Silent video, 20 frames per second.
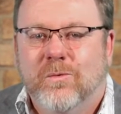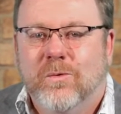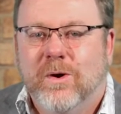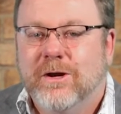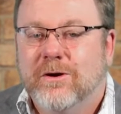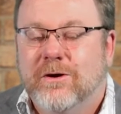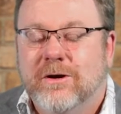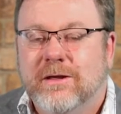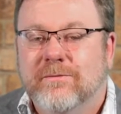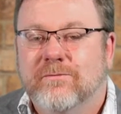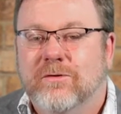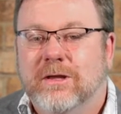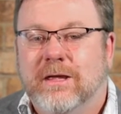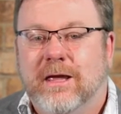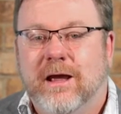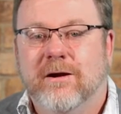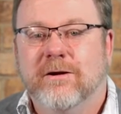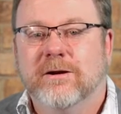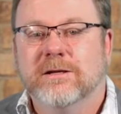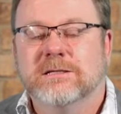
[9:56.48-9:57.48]
We're not even
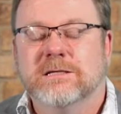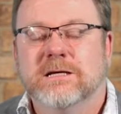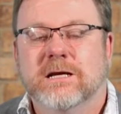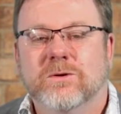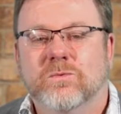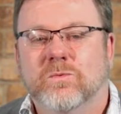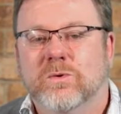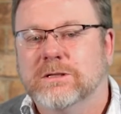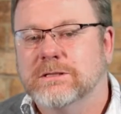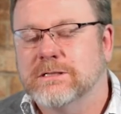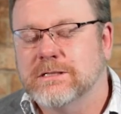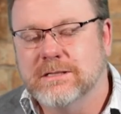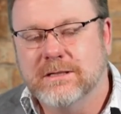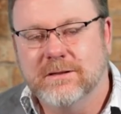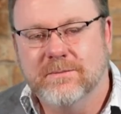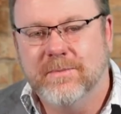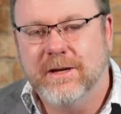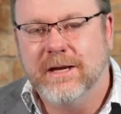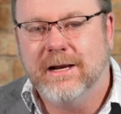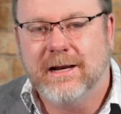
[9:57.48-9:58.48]
guaranteed we'll
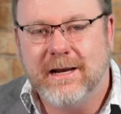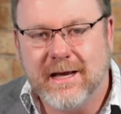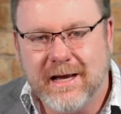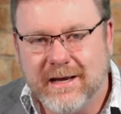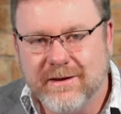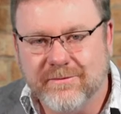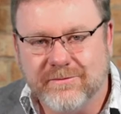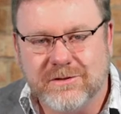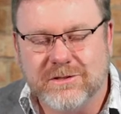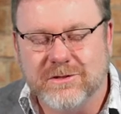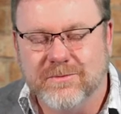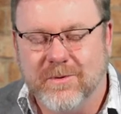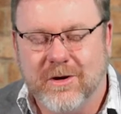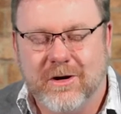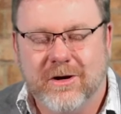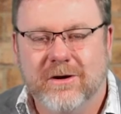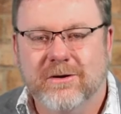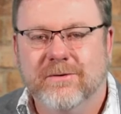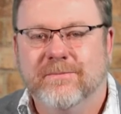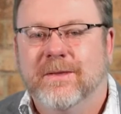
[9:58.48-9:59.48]
still be alive
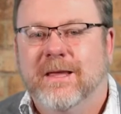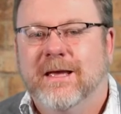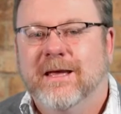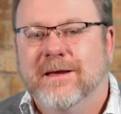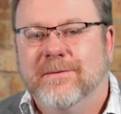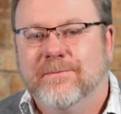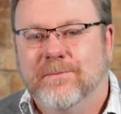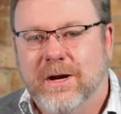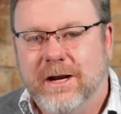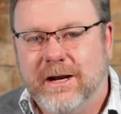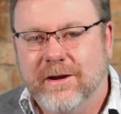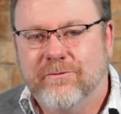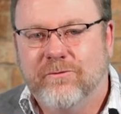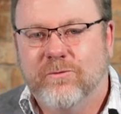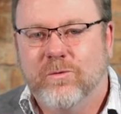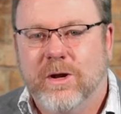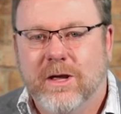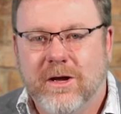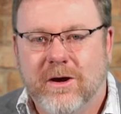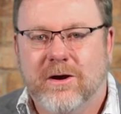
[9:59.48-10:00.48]
tomorrow. But
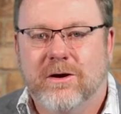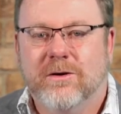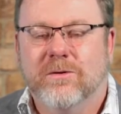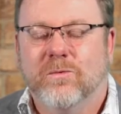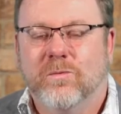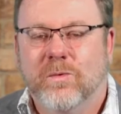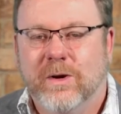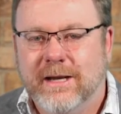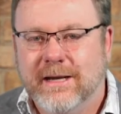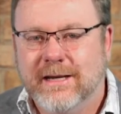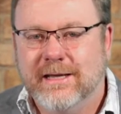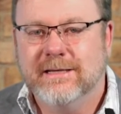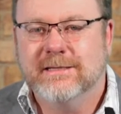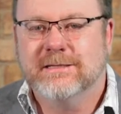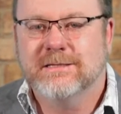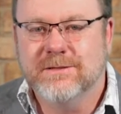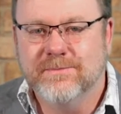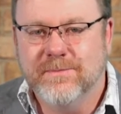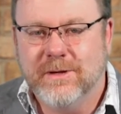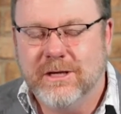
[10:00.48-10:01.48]
if we are, we
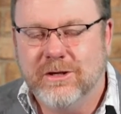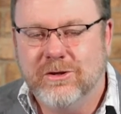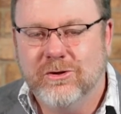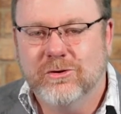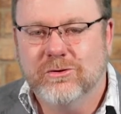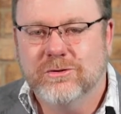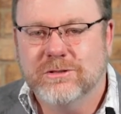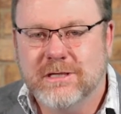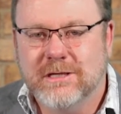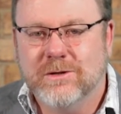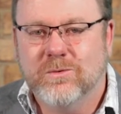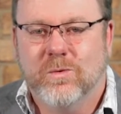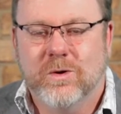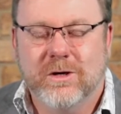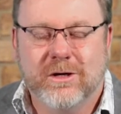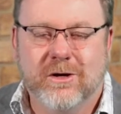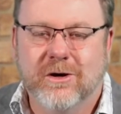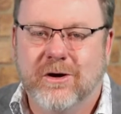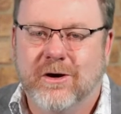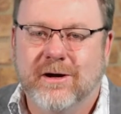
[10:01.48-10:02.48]
need to be using
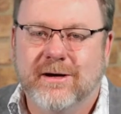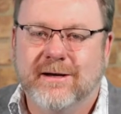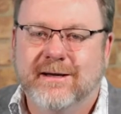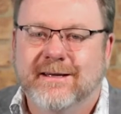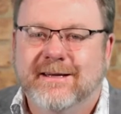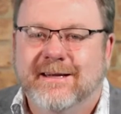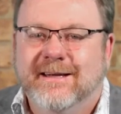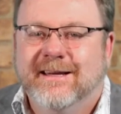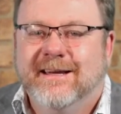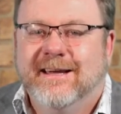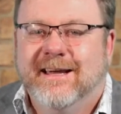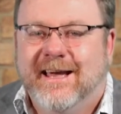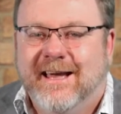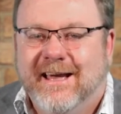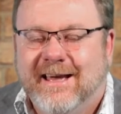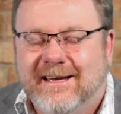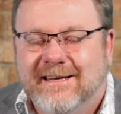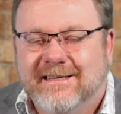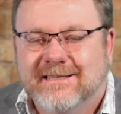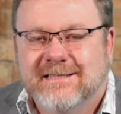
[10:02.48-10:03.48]
what God
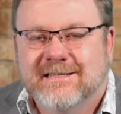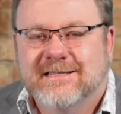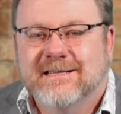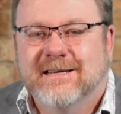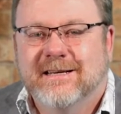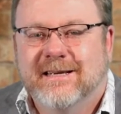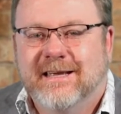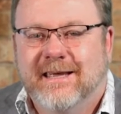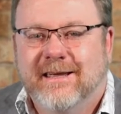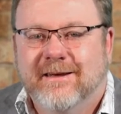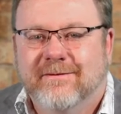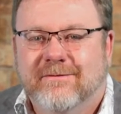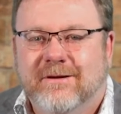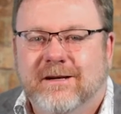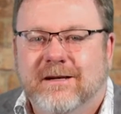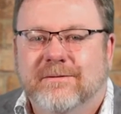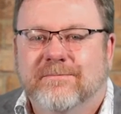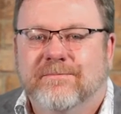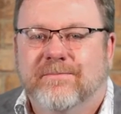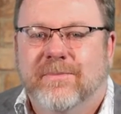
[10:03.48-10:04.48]
has
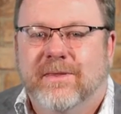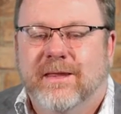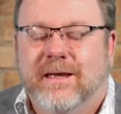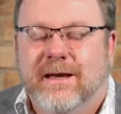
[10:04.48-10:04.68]
given